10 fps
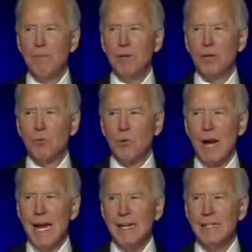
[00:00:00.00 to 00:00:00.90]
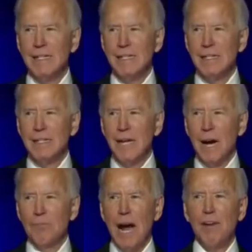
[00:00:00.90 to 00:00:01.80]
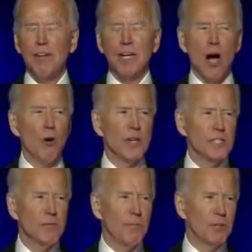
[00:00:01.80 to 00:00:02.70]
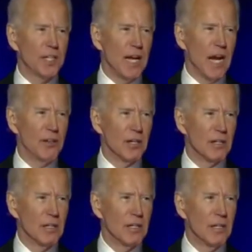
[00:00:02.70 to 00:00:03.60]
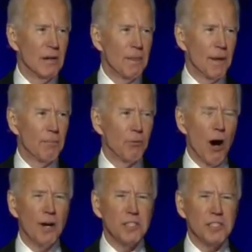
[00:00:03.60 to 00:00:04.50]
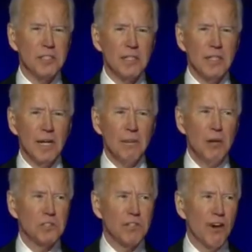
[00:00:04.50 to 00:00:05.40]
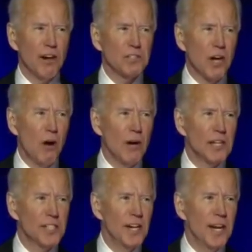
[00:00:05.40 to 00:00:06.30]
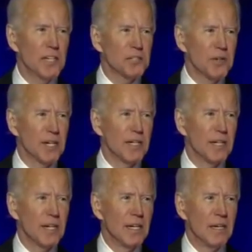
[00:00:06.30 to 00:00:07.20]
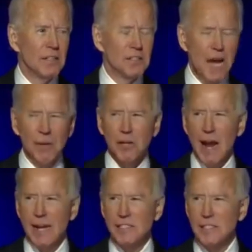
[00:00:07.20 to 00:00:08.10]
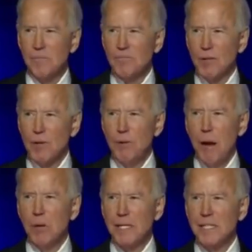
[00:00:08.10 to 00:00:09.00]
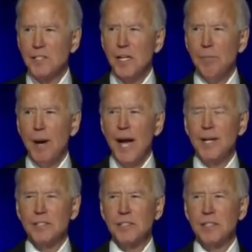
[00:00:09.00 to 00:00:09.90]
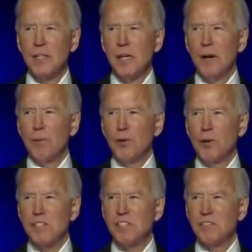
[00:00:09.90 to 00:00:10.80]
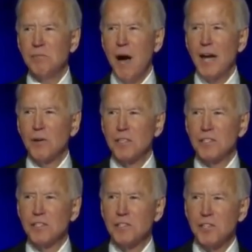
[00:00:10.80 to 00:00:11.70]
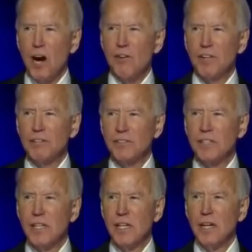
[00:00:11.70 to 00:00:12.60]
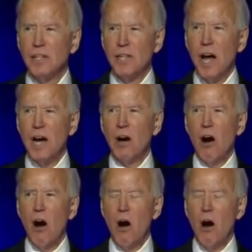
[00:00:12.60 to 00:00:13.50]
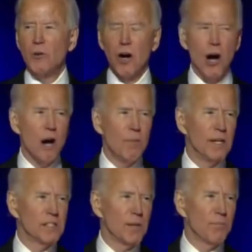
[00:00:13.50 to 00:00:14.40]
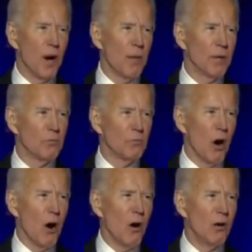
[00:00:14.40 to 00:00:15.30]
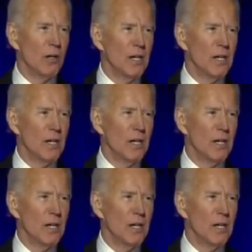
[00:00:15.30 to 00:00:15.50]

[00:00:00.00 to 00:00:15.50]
we built and ran. I'm proud of the coalition we put together, the broadest and most diverse coalition in history. Democrats, Republicans, Independents, Progressives, Moderates, Conservatives, young, old, urban, suburban, rural,